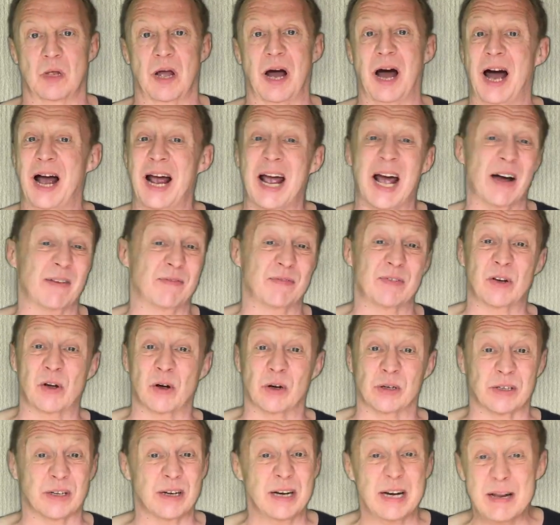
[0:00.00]
I haven't
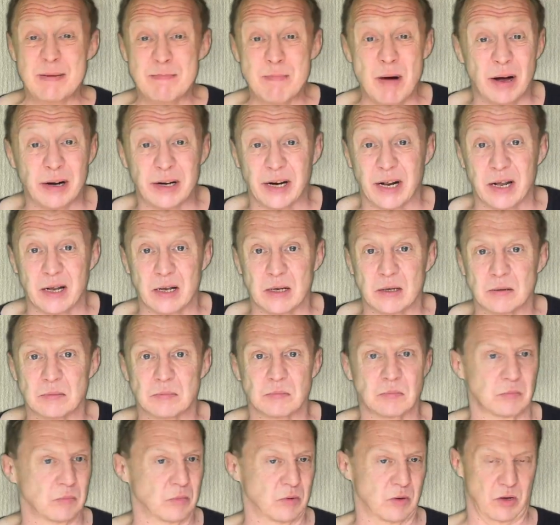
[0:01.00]
got any money.
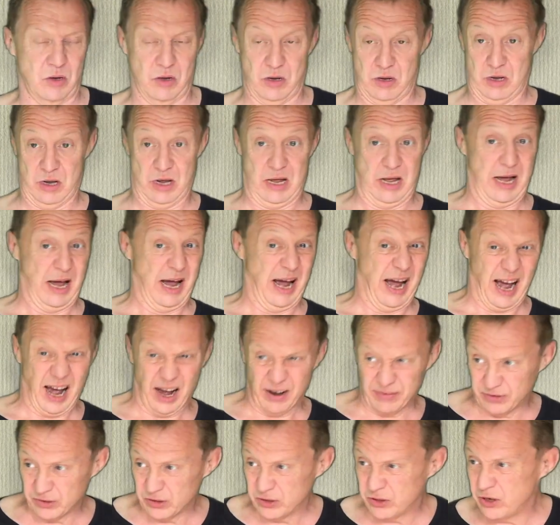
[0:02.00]

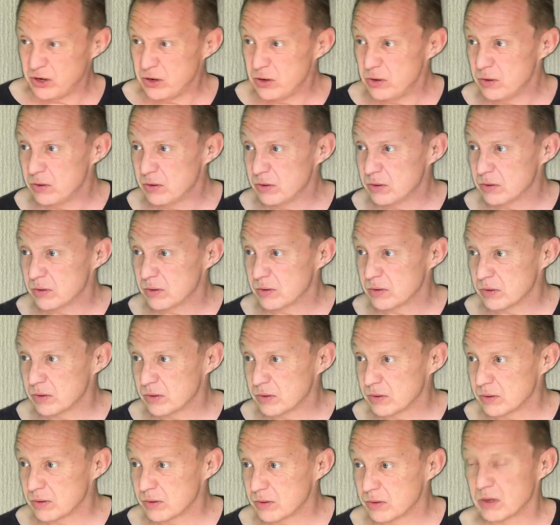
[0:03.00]
Haven't you?
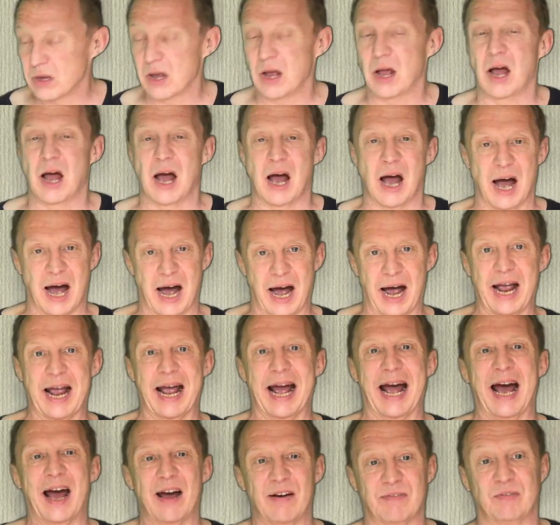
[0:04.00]
I
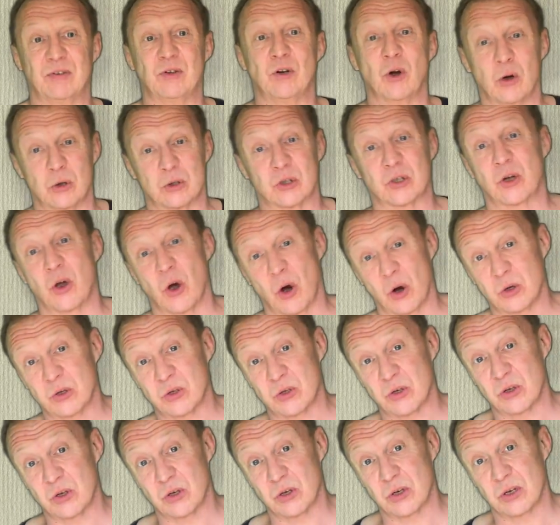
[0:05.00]
have not
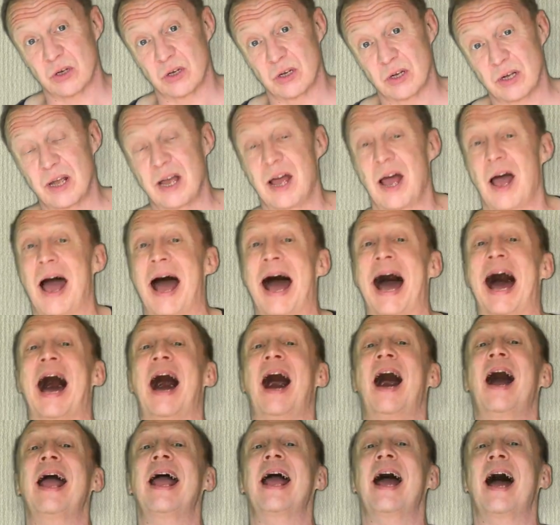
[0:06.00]
got.
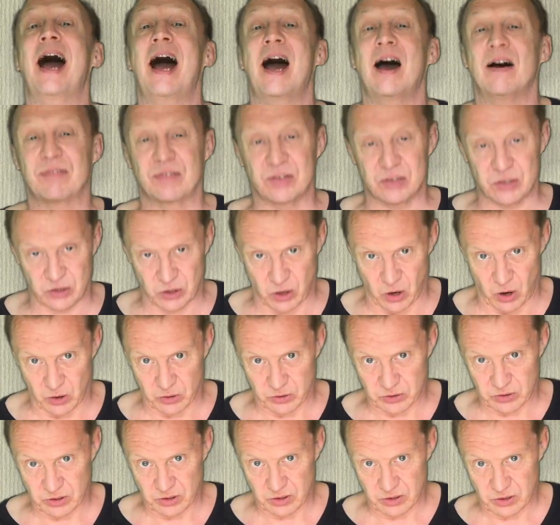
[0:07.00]
I haven't
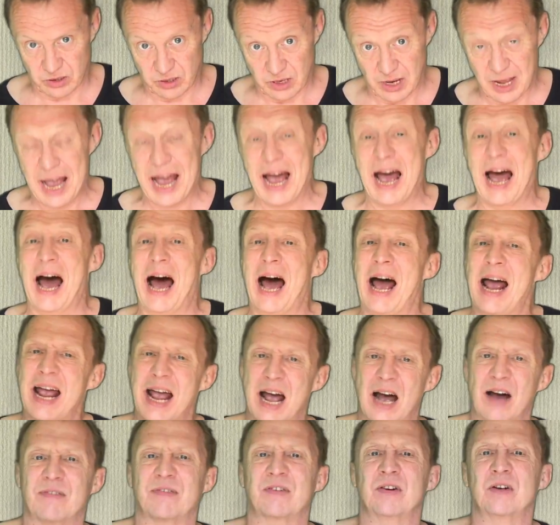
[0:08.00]
got. I
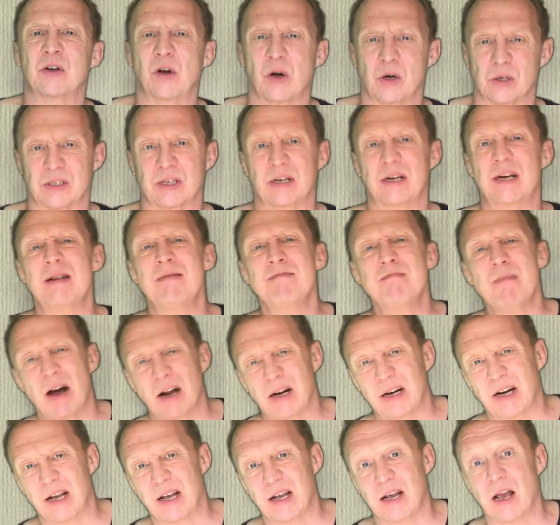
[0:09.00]
haven't got any
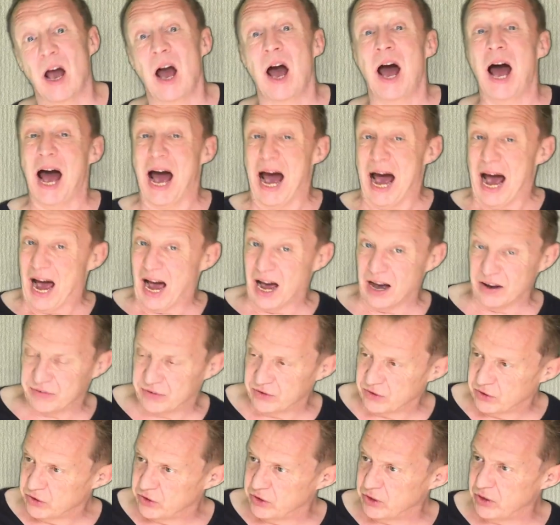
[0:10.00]
money.
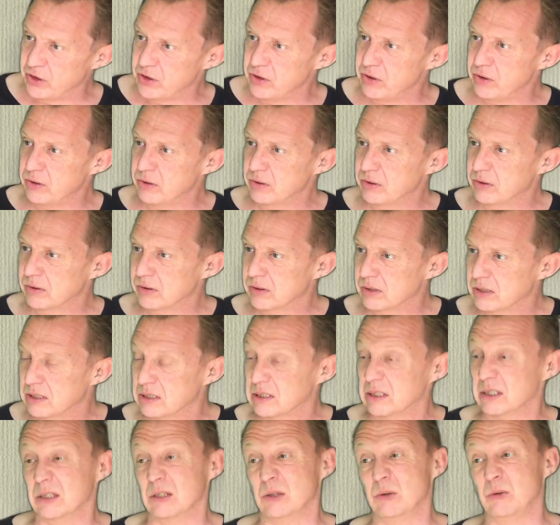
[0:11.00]
Haven't you?
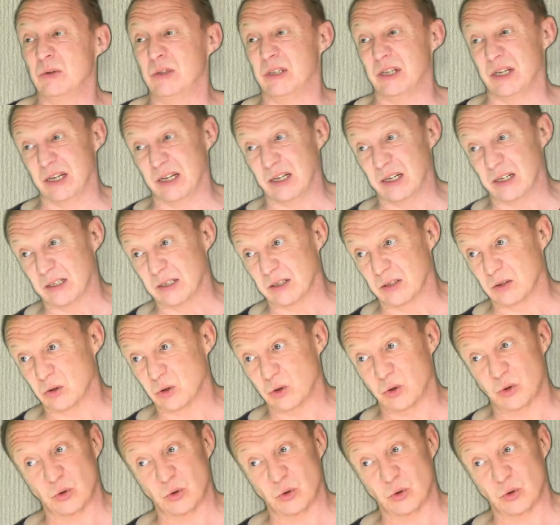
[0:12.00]
Oh dear.